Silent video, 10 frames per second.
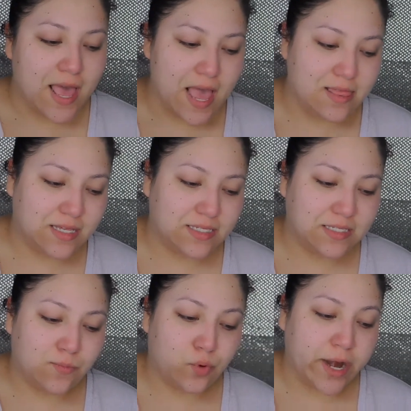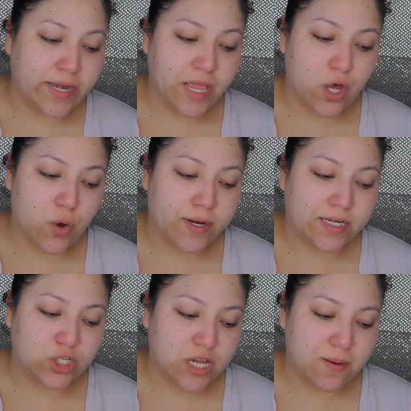and this is a brightening
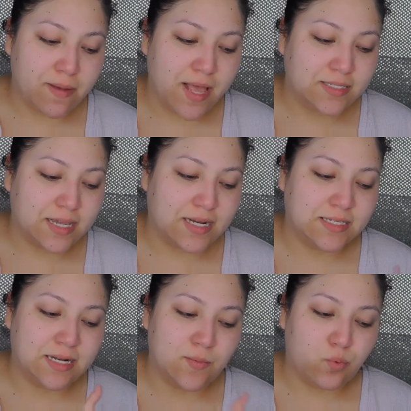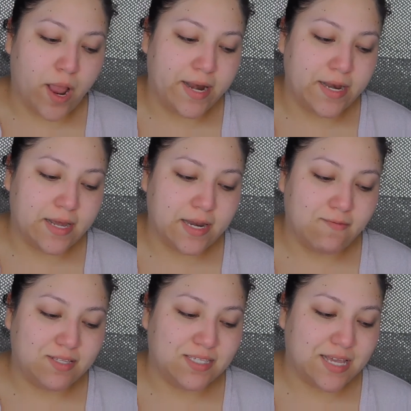coconut sheet mask and it's going to brighten
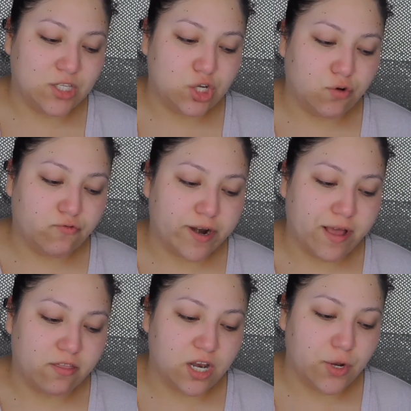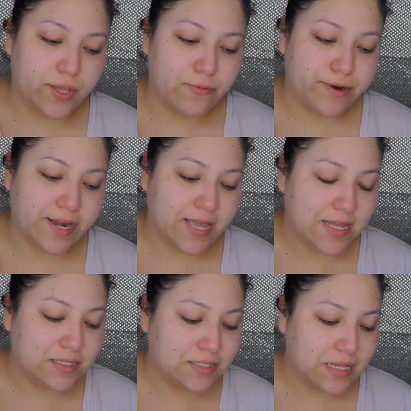uneven skin tone for healthy looking
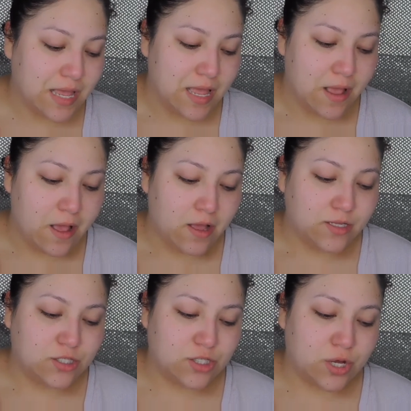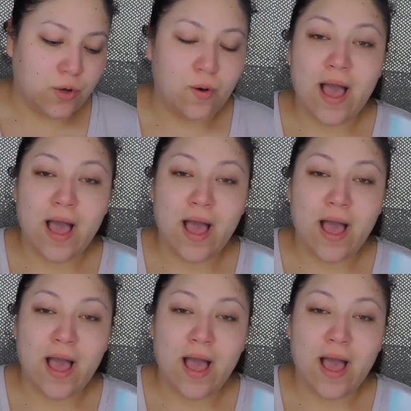radiance so